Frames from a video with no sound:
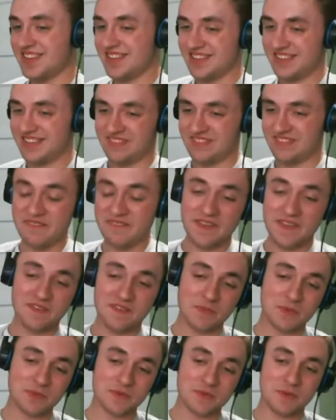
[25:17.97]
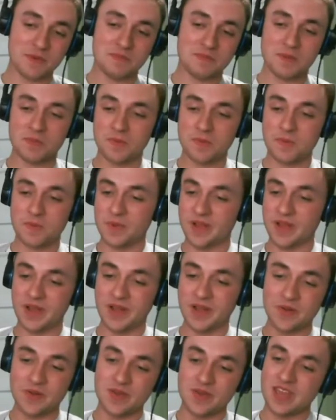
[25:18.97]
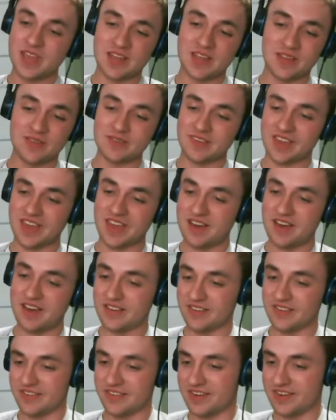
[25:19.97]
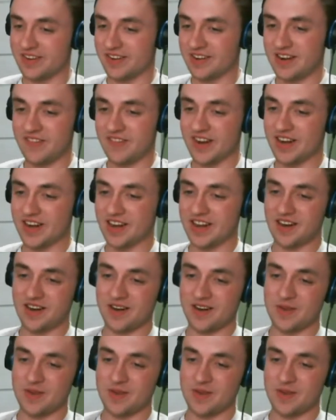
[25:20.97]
My favorite was when people were like, oh, you can't use a calculator, you're never going to carry